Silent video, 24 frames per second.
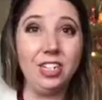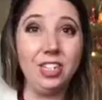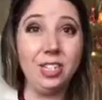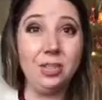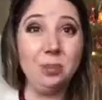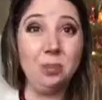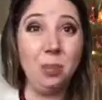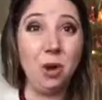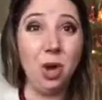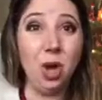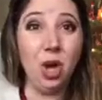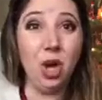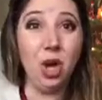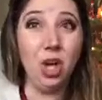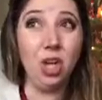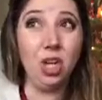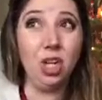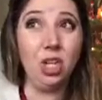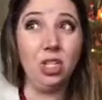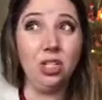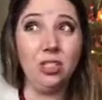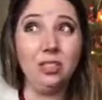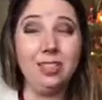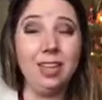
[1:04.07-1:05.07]

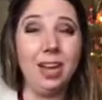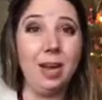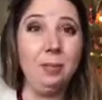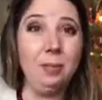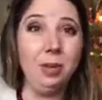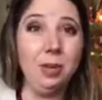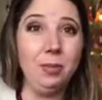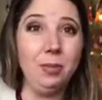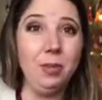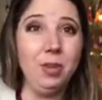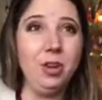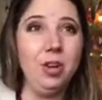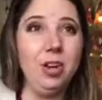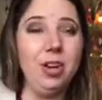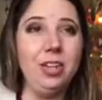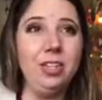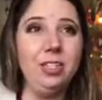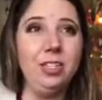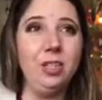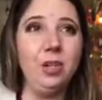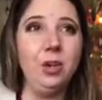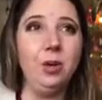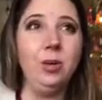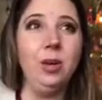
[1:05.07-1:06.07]
small type community,
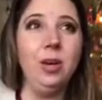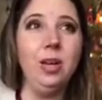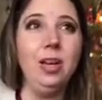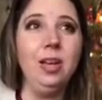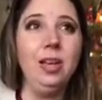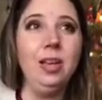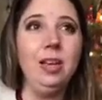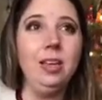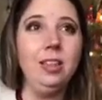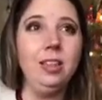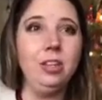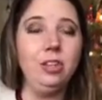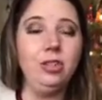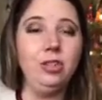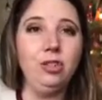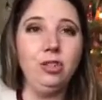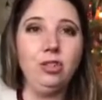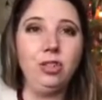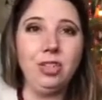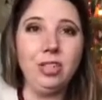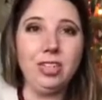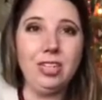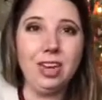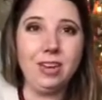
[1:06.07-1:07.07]
so there's
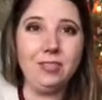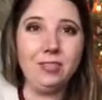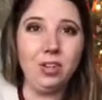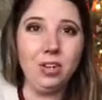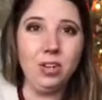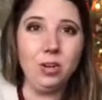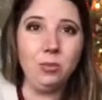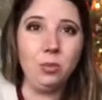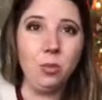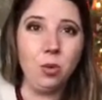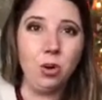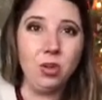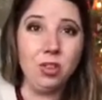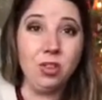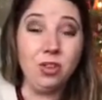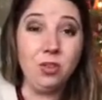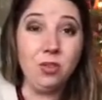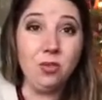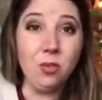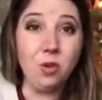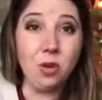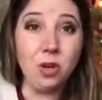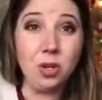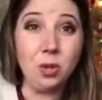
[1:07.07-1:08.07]
usually never more than
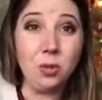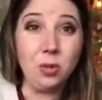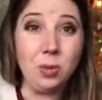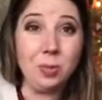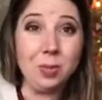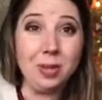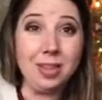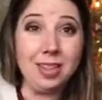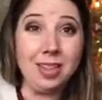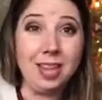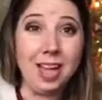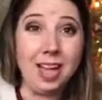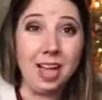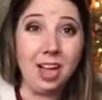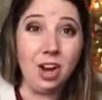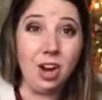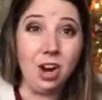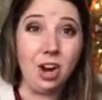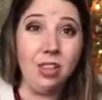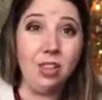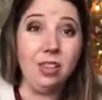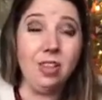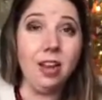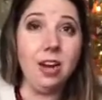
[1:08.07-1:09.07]
40 women that
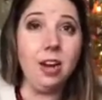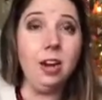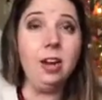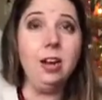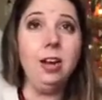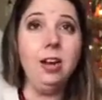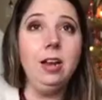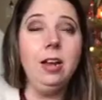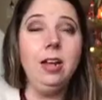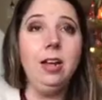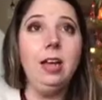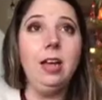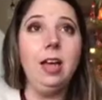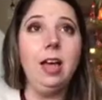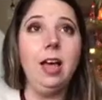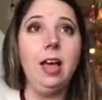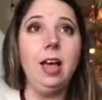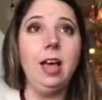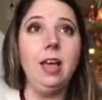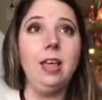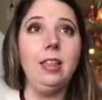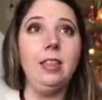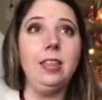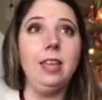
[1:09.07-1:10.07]
are there.
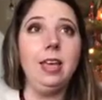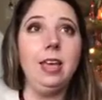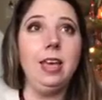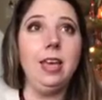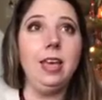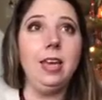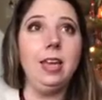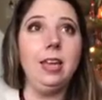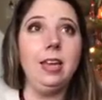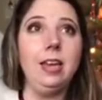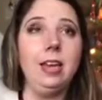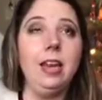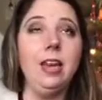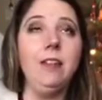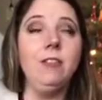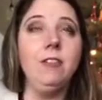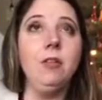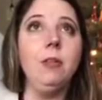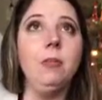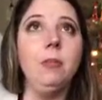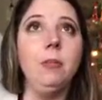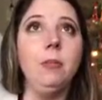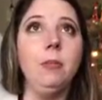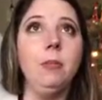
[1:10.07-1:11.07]
They
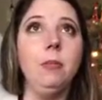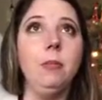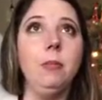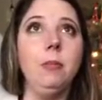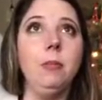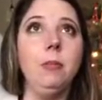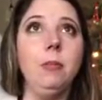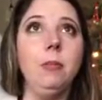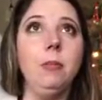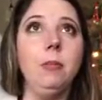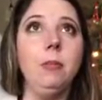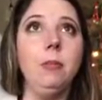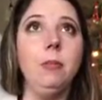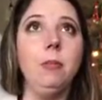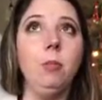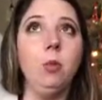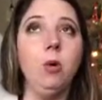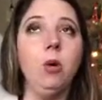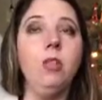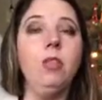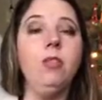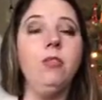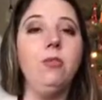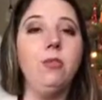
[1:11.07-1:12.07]
never
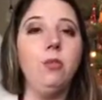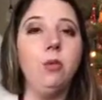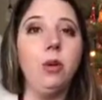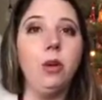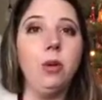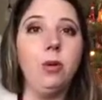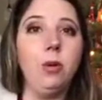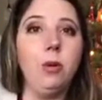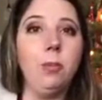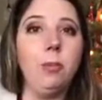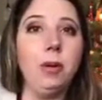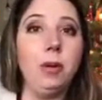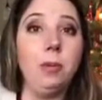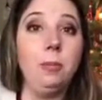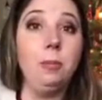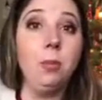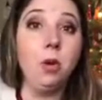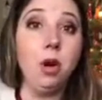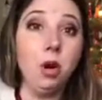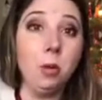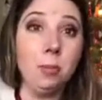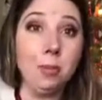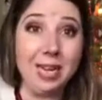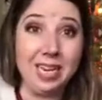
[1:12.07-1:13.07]
more than 40 women
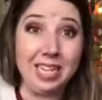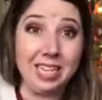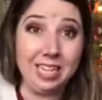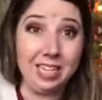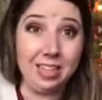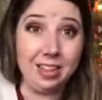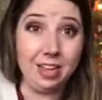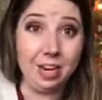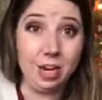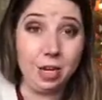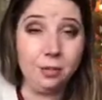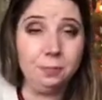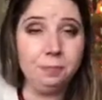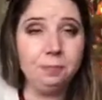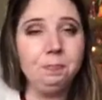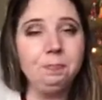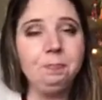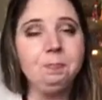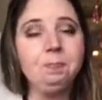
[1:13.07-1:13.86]
permanently there,